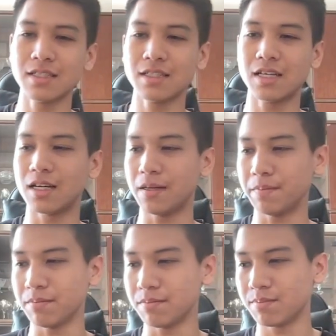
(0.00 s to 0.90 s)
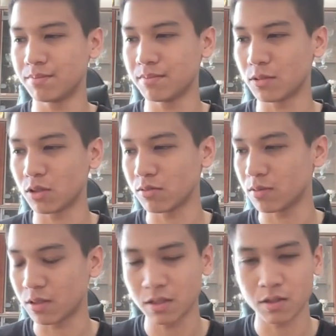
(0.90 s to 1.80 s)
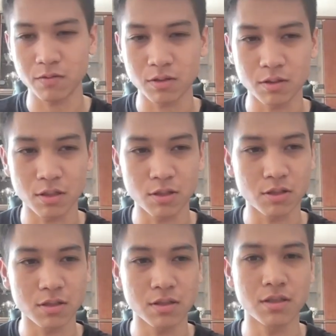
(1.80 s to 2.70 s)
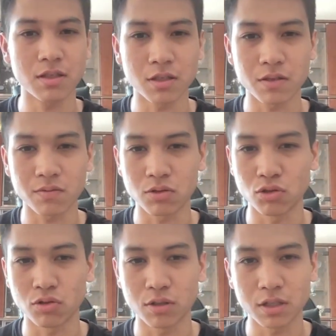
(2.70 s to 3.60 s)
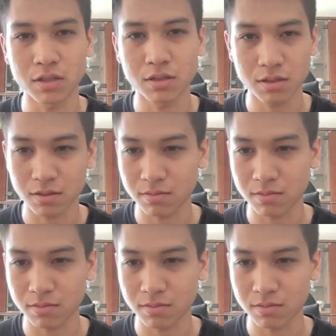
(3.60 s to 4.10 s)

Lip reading: Um, so thank you for your attention. Thank you for joining us.